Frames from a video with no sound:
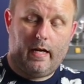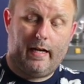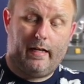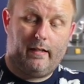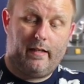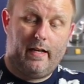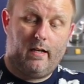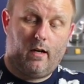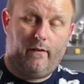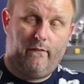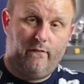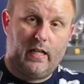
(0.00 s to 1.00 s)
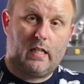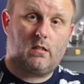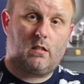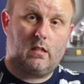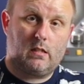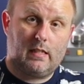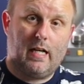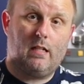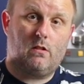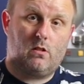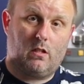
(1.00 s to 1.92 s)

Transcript: And then I fixed the stand